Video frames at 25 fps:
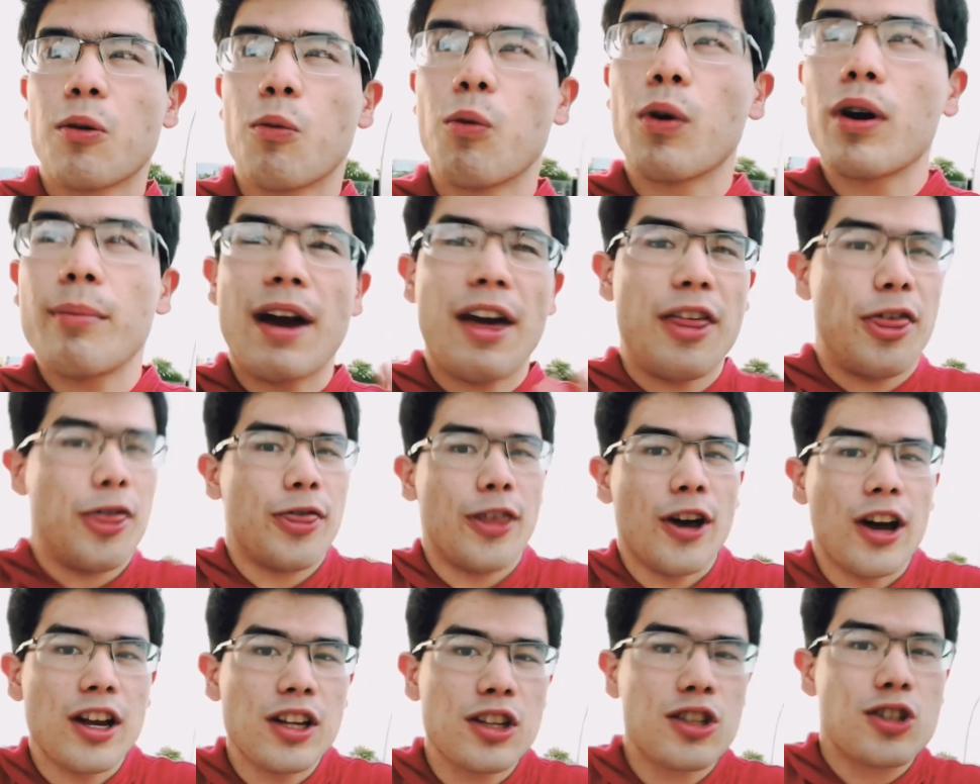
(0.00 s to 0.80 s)
what are my
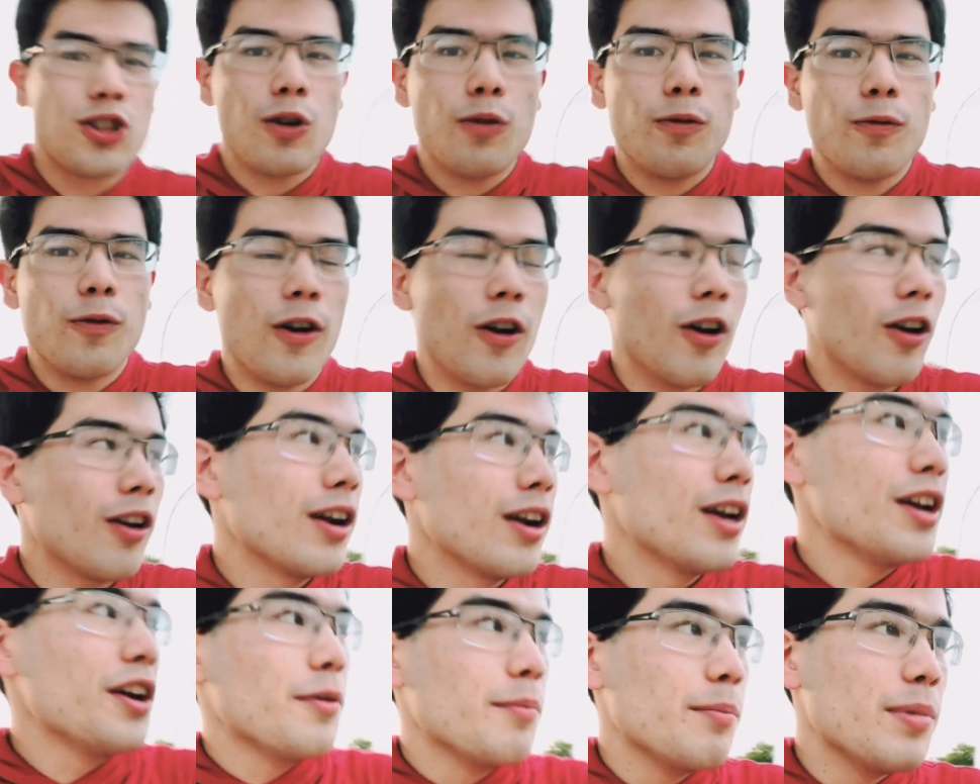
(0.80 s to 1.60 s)
thoughts so far,
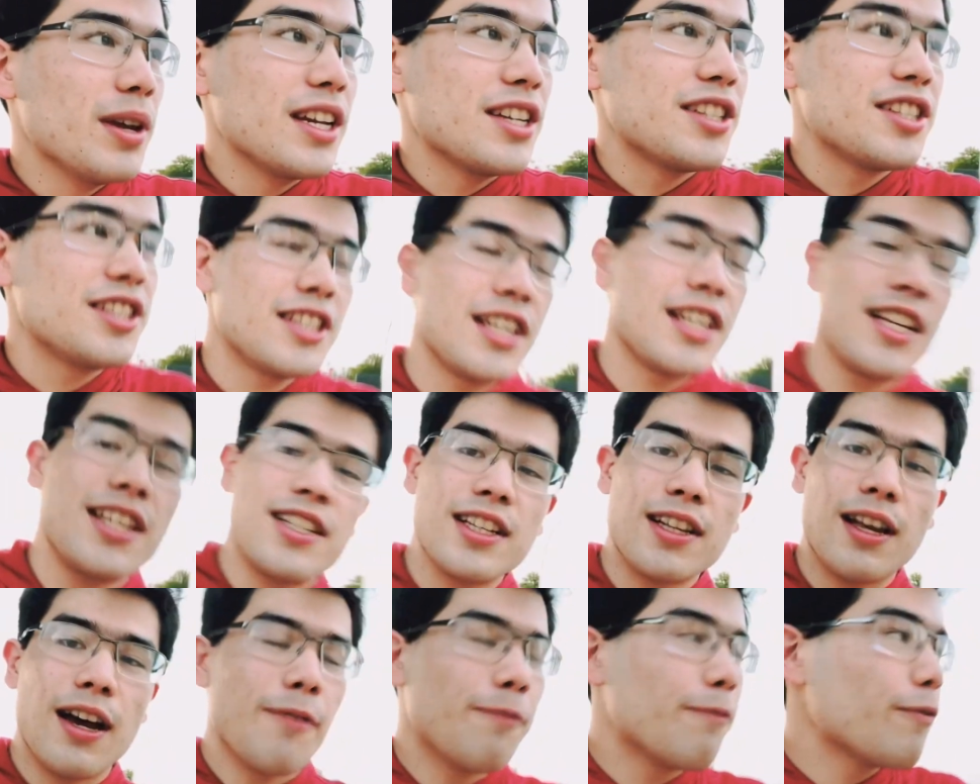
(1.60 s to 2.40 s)
being a
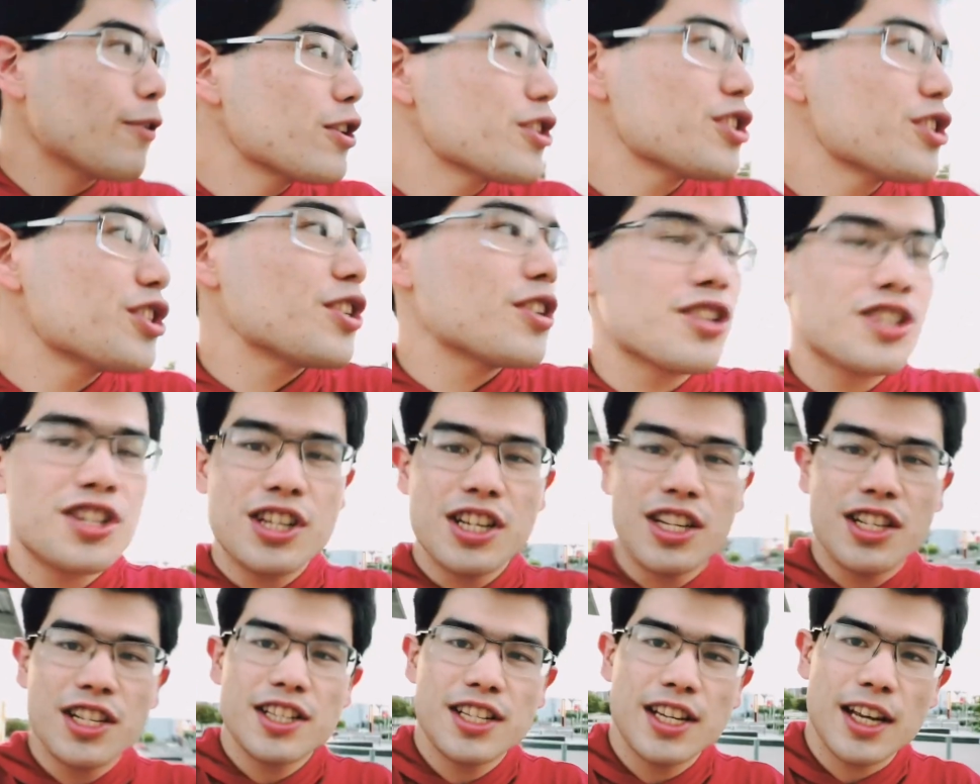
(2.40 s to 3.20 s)
season, a first year
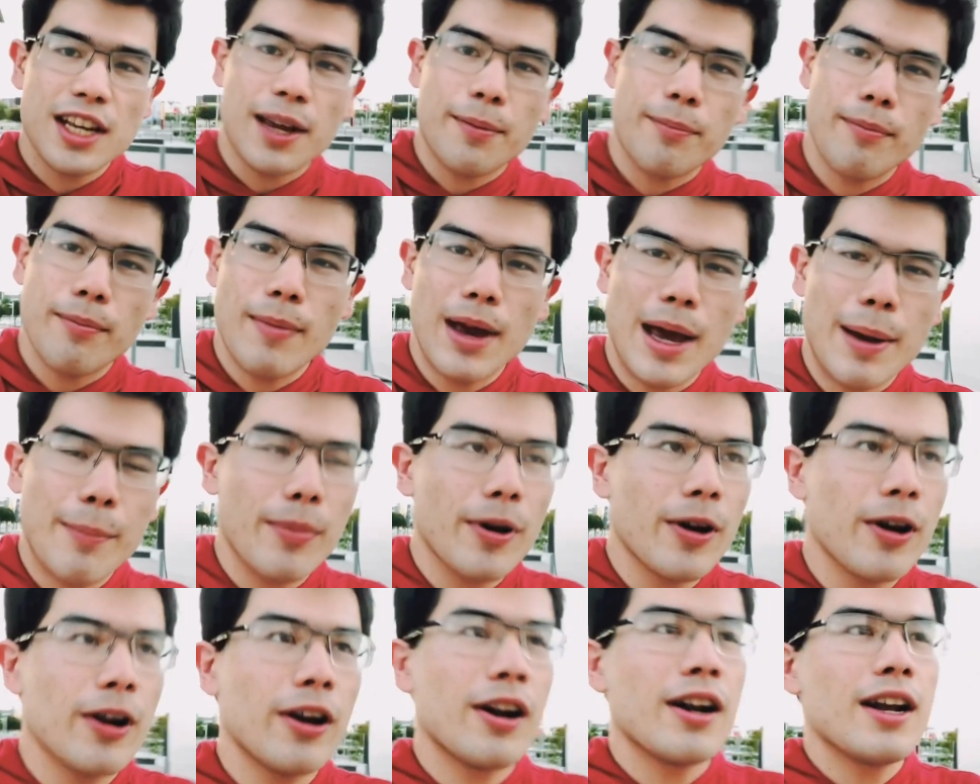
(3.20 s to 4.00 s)
season ticket
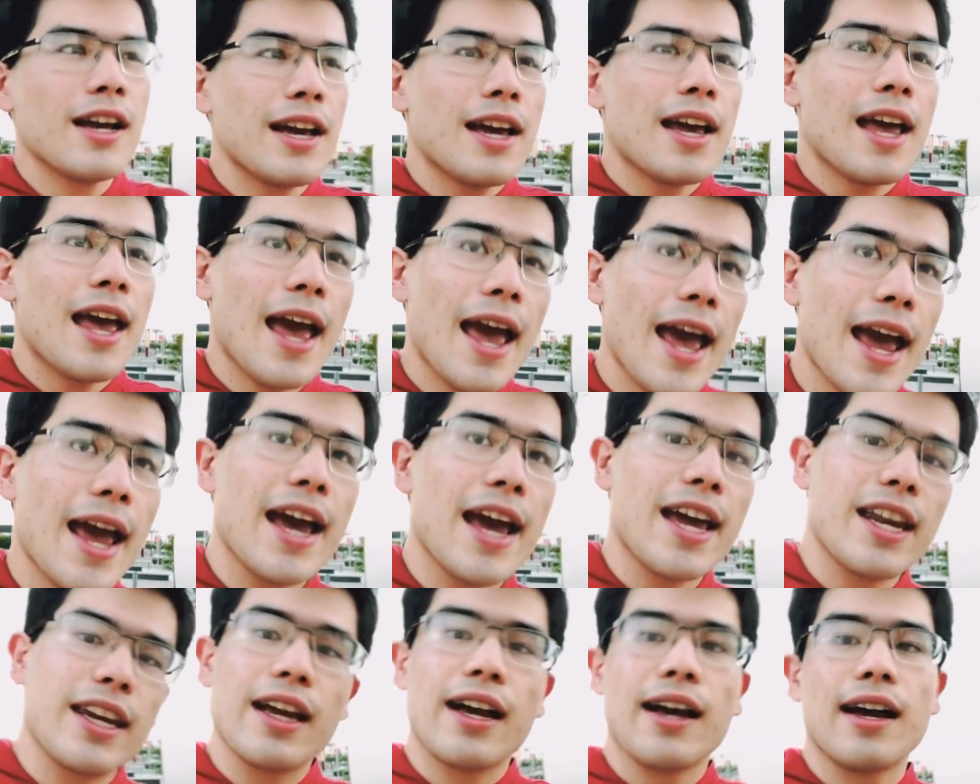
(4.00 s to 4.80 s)
member,
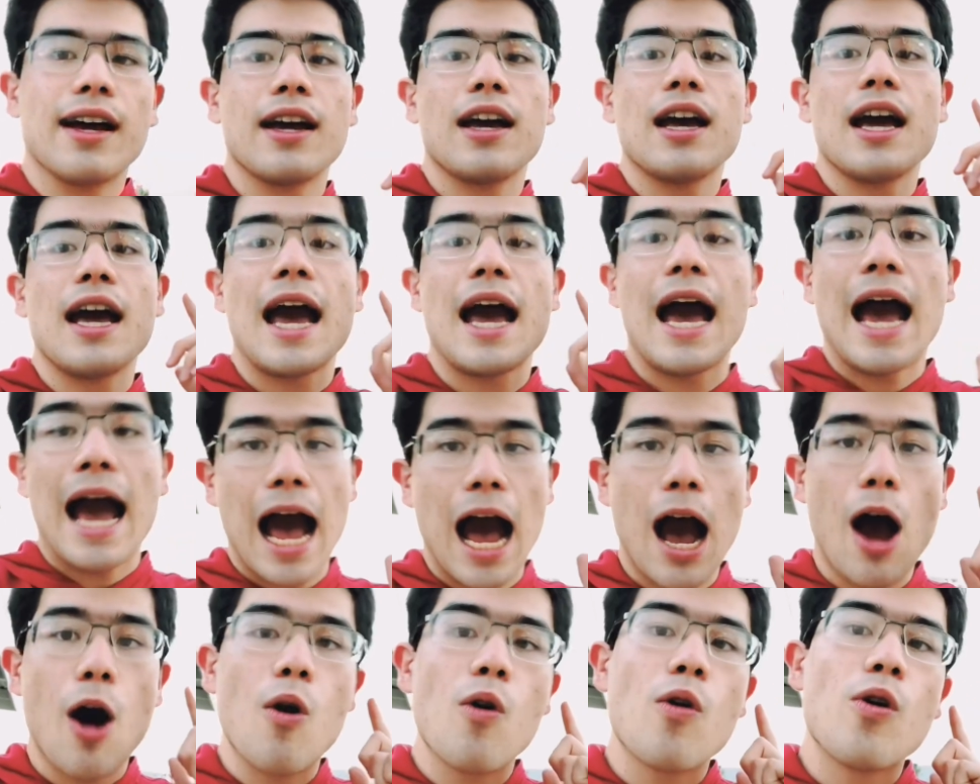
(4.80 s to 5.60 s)
and
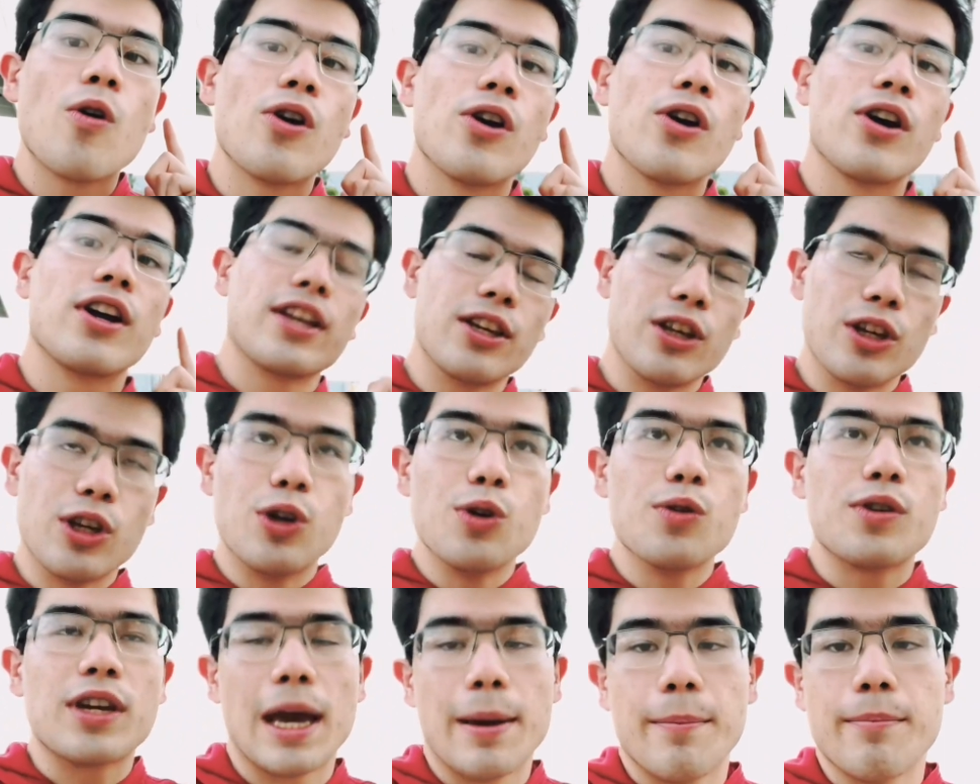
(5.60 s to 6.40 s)
how
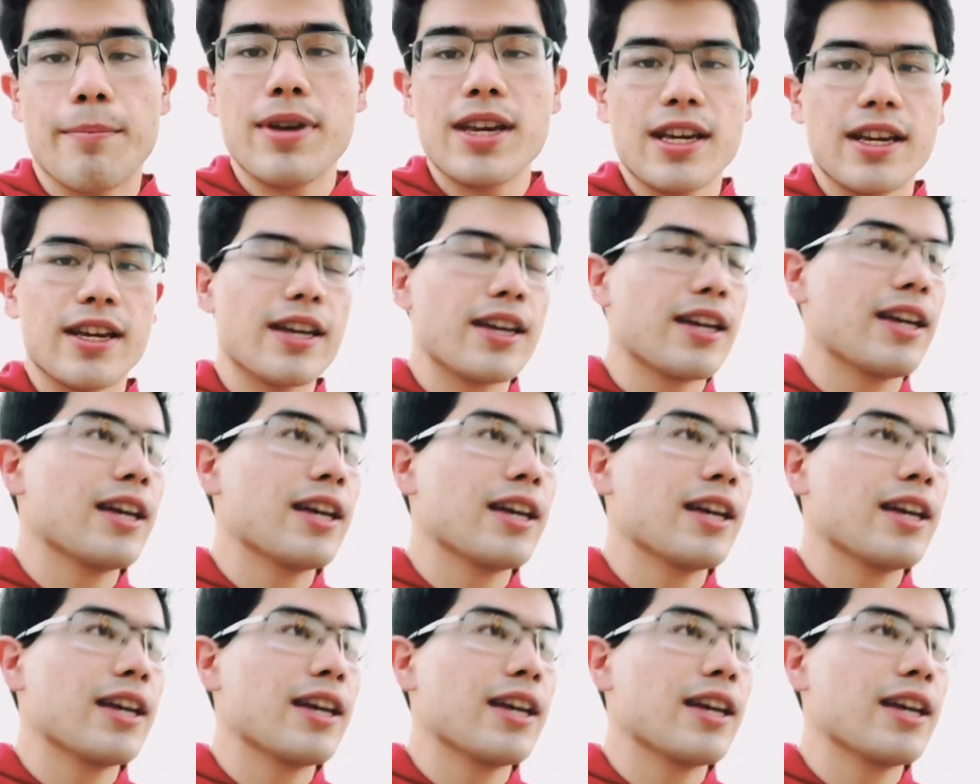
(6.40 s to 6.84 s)
you can be.